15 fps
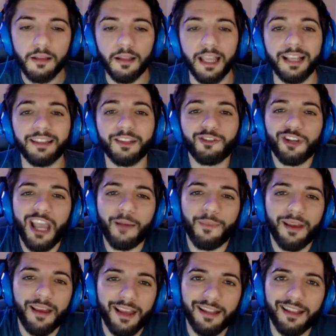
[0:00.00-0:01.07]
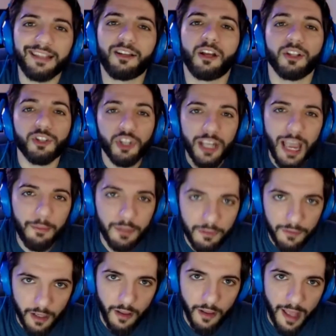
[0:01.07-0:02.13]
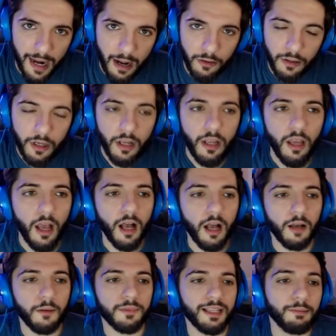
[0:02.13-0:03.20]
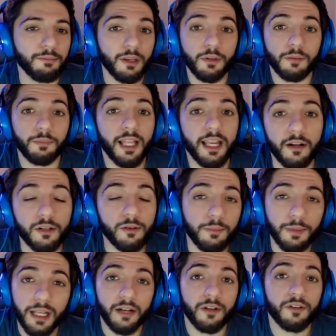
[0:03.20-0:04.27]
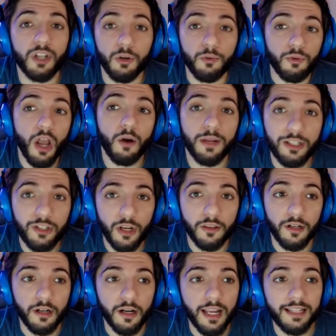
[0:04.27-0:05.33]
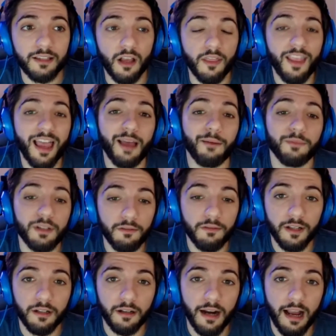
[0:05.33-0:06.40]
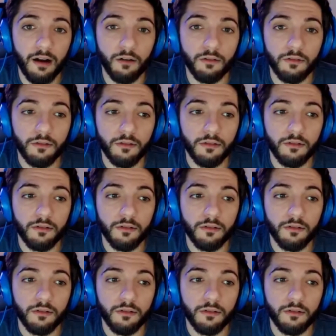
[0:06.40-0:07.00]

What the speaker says: Like the GM, it's on the GM to figure that out. Same thing with the players. When the players don't know each other, it's on them to figure out